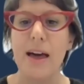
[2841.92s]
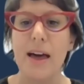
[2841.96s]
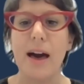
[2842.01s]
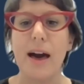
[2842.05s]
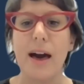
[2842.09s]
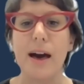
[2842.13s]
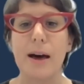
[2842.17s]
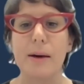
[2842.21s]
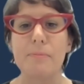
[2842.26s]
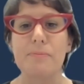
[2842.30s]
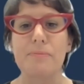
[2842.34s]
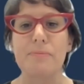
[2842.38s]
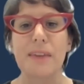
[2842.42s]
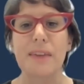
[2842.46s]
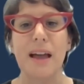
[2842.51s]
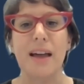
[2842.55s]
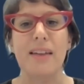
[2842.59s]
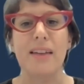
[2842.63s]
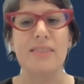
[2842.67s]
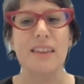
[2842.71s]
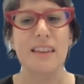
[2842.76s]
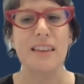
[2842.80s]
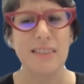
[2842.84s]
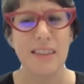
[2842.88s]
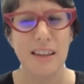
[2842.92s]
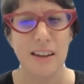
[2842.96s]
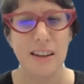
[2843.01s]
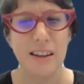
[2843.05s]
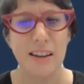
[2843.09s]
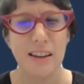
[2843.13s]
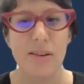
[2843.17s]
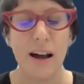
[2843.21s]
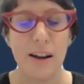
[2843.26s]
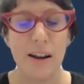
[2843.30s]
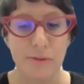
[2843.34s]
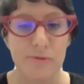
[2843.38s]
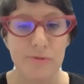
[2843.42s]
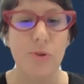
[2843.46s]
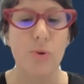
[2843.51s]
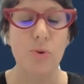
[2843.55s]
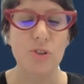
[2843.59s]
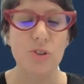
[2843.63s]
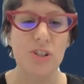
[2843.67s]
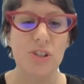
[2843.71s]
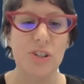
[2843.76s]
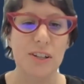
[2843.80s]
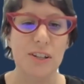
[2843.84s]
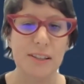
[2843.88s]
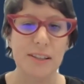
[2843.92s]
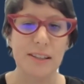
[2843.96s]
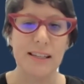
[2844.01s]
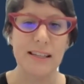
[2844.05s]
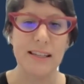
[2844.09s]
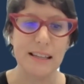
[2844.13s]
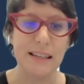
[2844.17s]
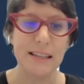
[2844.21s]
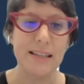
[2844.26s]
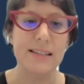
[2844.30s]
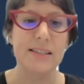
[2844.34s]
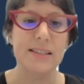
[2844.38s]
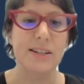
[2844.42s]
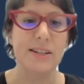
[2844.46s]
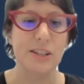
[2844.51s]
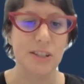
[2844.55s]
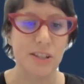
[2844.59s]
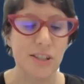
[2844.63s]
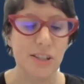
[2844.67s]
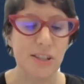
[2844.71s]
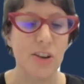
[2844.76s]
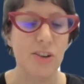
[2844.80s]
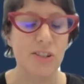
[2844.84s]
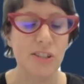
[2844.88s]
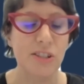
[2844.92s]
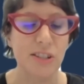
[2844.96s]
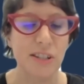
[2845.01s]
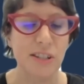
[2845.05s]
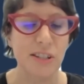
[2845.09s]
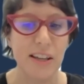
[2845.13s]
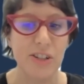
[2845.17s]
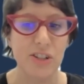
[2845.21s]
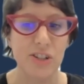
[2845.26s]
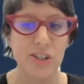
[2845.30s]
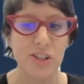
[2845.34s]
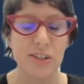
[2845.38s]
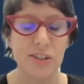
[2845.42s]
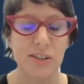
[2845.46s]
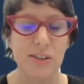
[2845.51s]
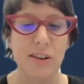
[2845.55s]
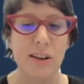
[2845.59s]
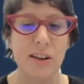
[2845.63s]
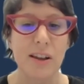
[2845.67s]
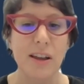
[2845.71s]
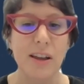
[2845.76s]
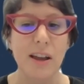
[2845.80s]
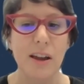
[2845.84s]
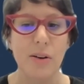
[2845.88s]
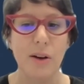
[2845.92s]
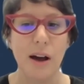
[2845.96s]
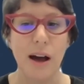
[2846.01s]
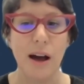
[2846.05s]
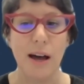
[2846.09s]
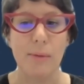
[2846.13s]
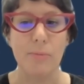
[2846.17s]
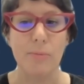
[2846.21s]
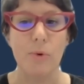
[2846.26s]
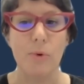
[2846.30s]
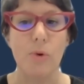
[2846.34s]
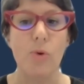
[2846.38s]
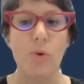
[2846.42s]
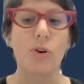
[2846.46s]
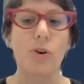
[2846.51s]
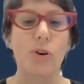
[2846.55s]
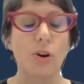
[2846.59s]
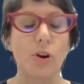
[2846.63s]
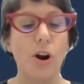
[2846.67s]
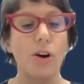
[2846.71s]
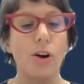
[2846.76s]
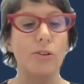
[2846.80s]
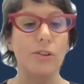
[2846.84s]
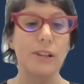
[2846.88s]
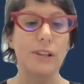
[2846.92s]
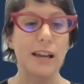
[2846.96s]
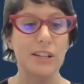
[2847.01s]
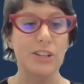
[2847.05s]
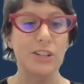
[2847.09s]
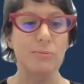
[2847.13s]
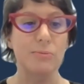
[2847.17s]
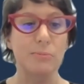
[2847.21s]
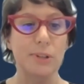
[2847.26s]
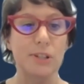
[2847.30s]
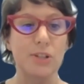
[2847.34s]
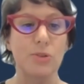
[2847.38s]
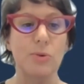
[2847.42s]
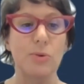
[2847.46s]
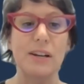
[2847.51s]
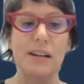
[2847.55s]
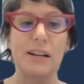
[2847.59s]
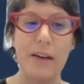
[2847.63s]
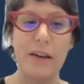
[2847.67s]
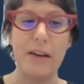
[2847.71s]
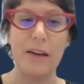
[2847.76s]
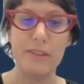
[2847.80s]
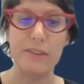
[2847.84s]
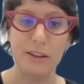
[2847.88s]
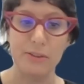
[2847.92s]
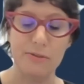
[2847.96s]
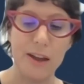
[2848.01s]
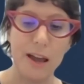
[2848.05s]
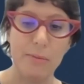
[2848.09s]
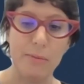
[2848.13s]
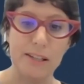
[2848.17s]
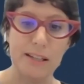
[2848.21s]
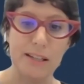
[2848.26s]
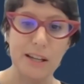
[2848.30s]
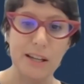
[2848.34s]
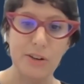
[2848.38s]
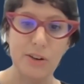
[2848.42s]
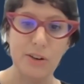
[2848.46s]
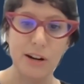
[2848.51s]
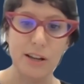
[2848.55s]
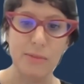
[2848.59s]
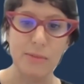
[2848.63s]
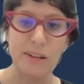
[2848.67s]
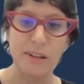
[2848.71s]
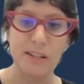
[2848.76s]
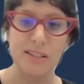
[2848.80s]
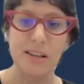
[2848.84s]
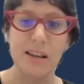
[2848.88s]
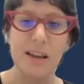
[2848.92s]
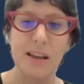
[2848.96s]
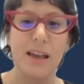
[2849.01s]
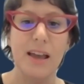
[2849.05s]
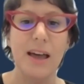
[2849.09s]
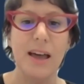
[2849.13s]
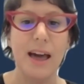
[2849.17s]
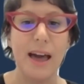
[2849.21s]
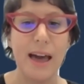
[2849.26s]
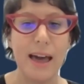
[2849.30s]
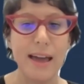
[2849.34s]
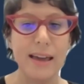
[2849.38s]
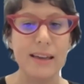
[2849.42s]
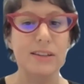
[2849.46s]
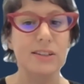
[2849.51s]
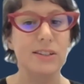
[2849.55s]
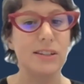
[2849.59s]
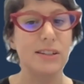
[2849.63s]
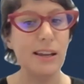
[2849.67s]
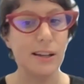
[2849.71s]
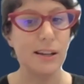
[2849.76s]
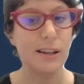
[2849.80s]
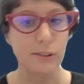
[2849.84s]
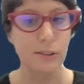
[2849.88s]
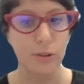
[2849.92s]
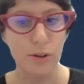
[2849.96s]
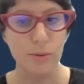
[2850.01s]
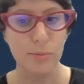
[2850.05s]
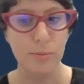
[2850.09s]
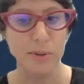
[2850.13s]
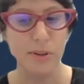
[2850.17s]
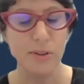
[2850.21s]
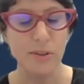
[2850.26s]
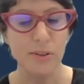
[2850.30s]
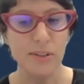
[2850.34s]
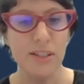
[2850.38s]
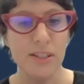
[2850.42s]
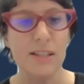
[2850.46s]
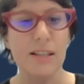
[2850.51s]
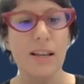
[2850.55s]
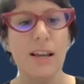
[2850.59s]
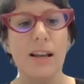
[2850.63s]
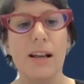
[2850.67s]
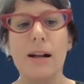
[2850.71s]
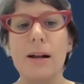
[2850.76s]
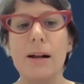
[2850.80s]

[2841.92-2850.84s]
and that there unfortunately is an association or a correlation between having a family agreement and elder abuse.